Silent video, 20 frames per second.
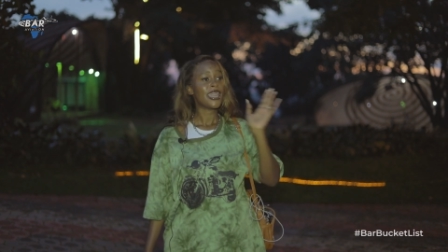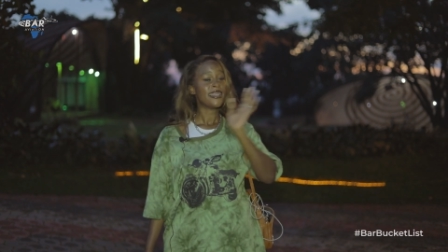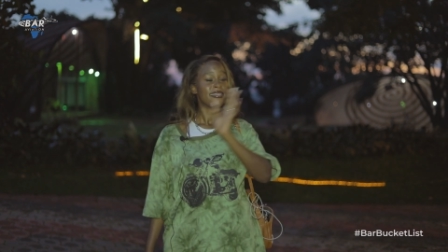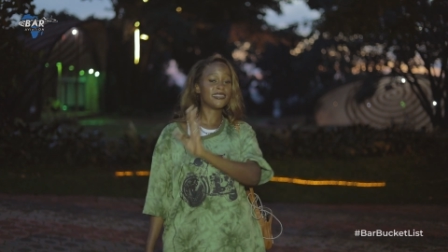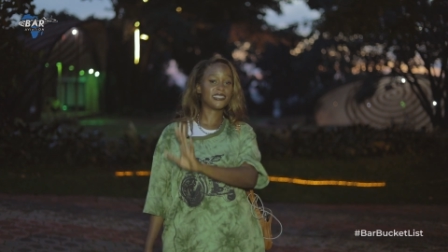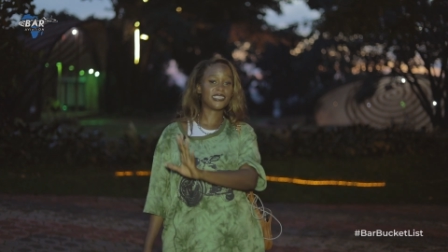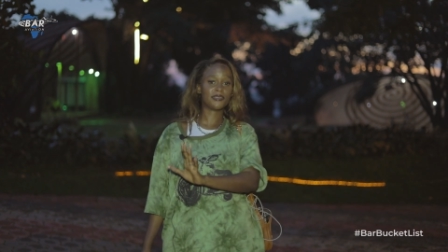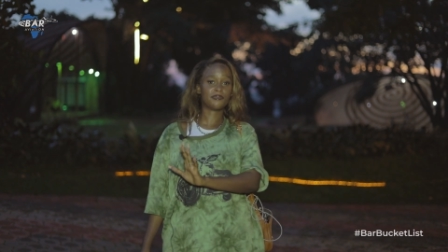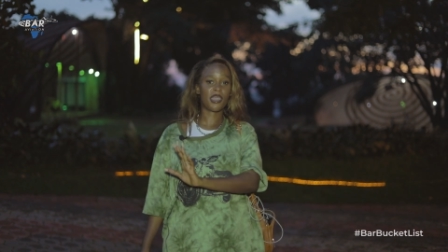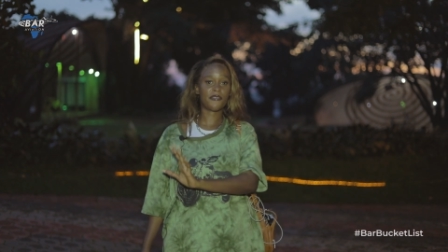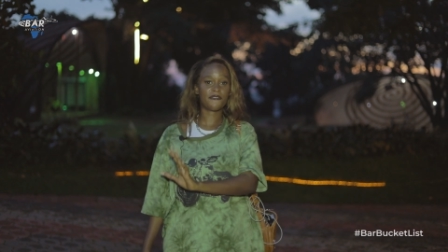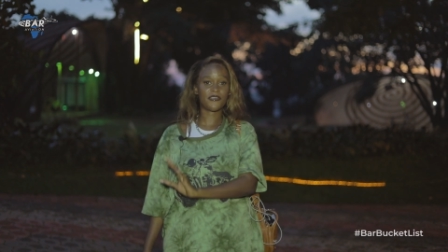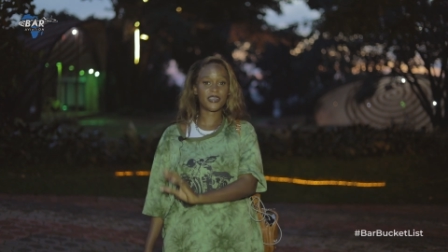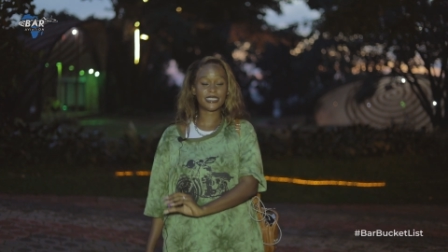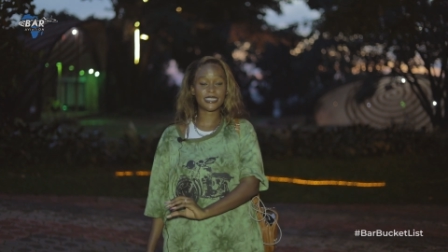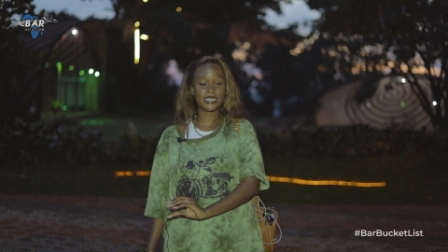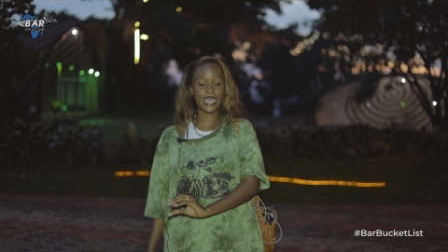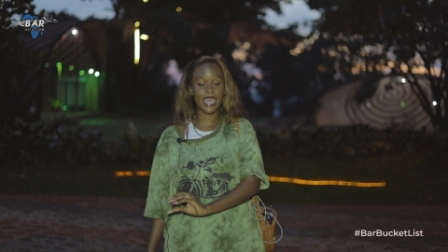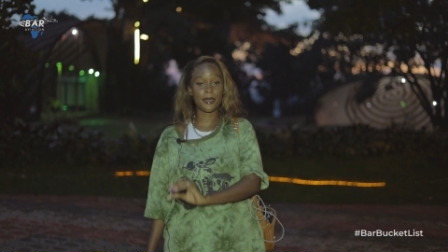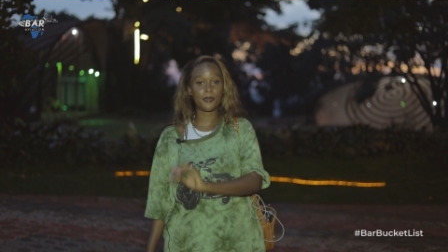This is my
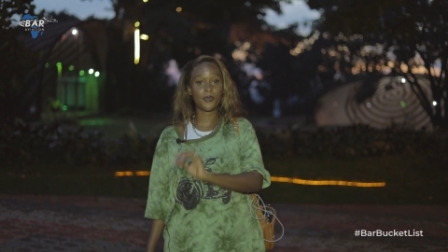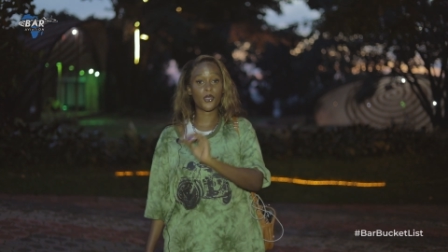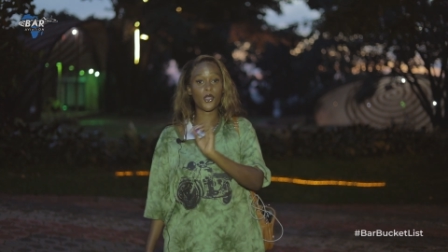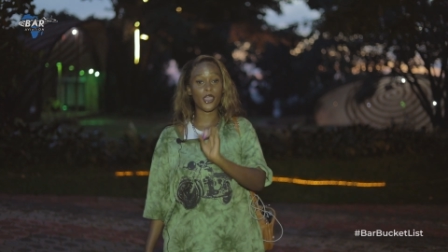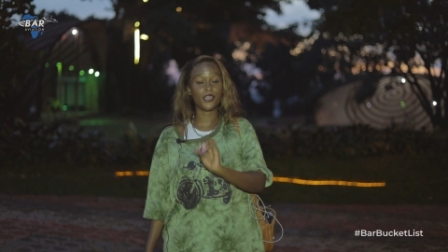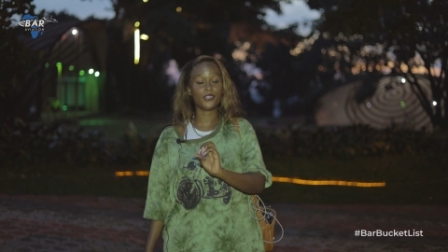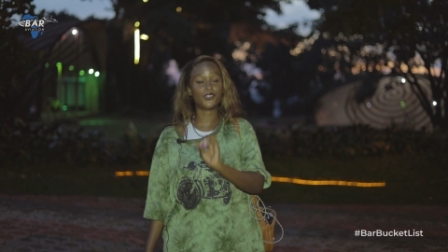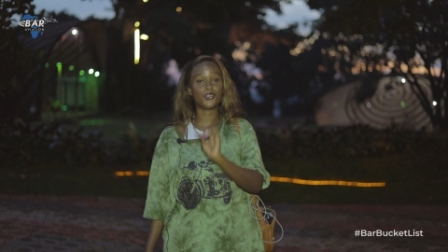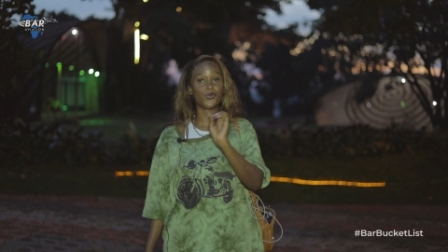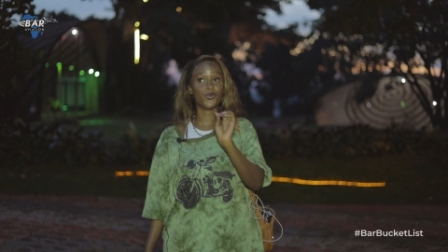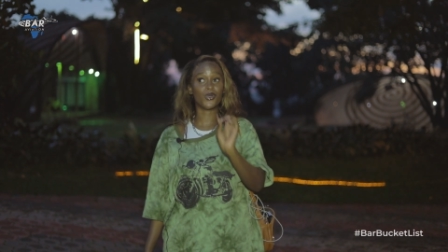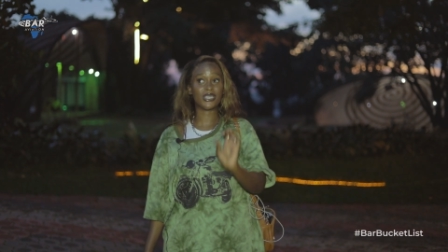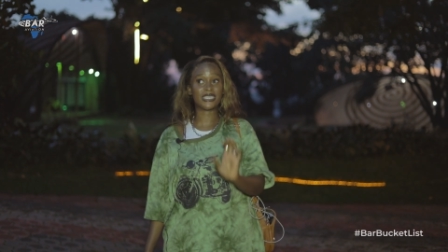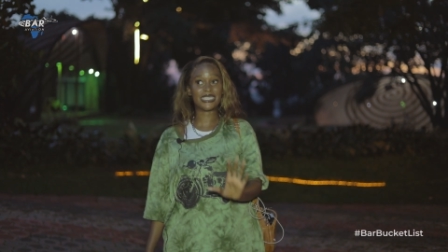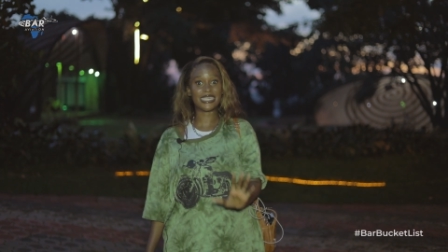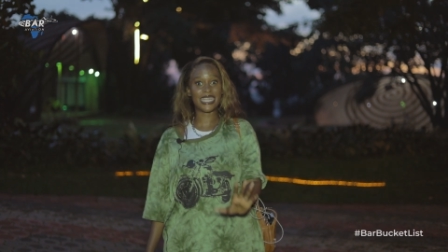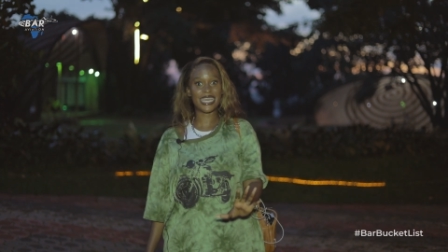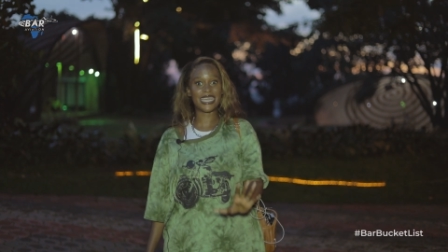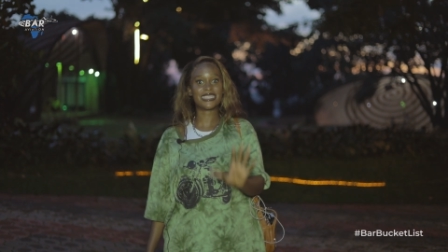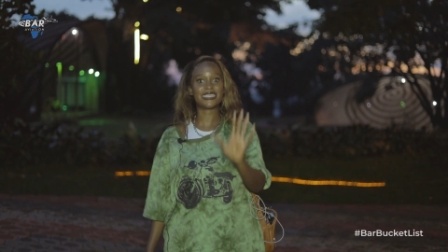first time going to
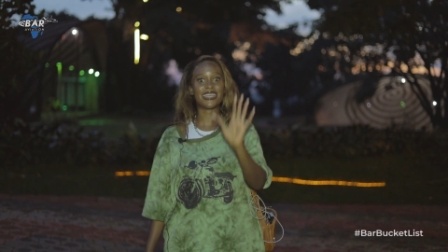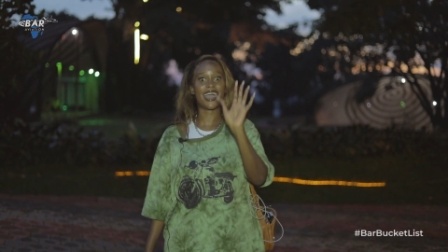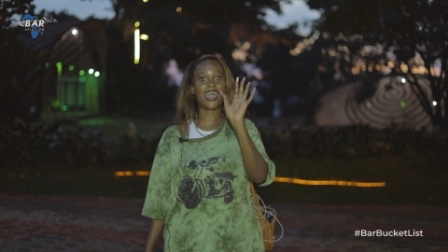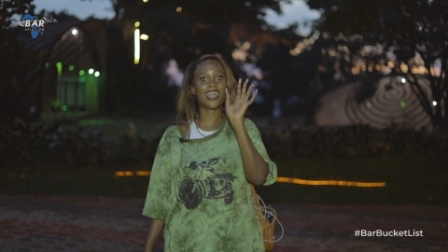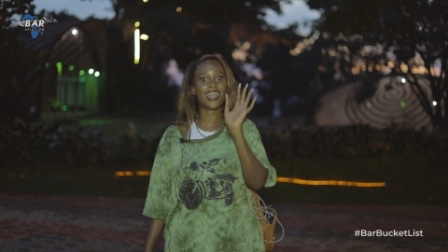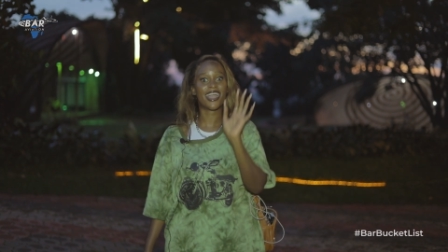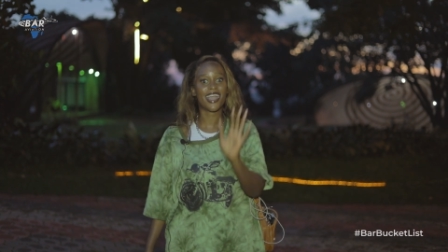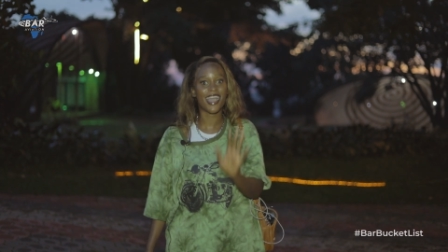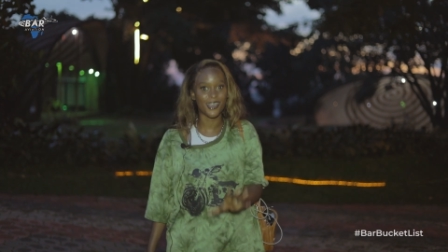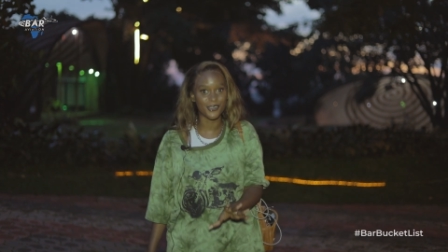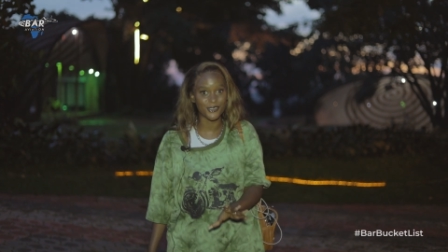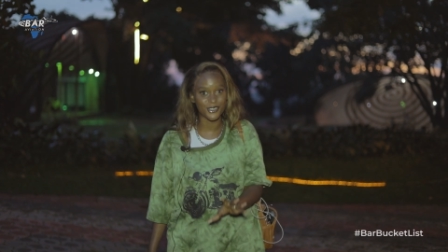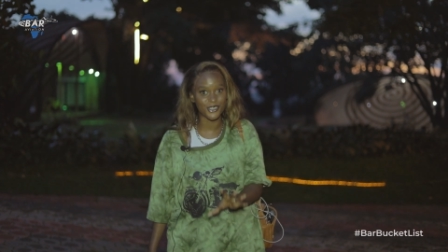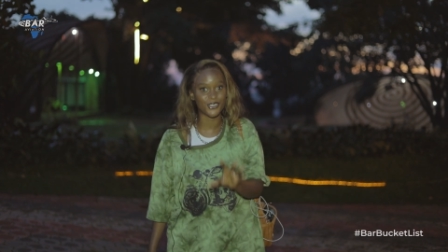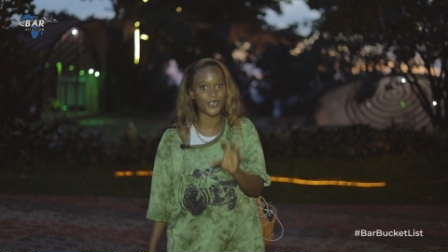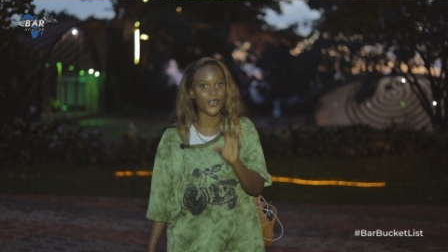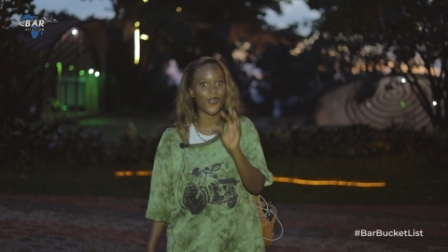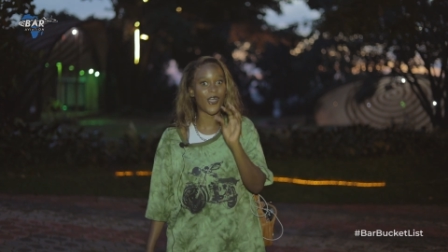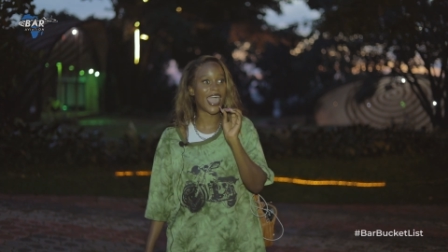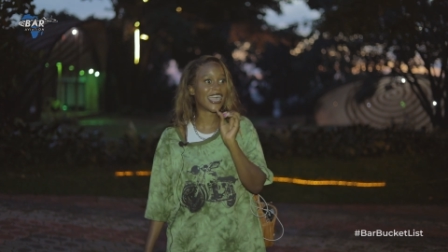witness a cultural